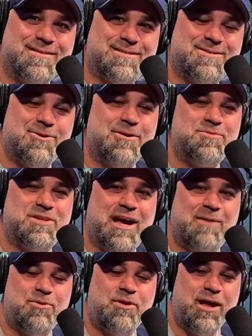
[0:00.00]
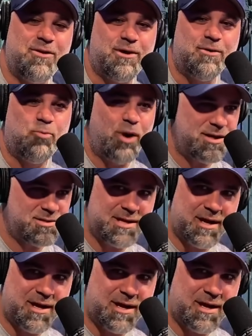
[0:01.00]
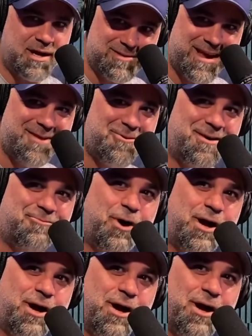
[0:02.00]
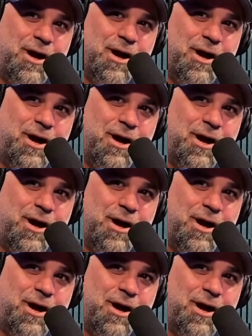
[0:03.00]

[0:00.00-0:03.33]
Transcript: Storms Capitol. Anyone? White terrorism? Anyone? White terrorism?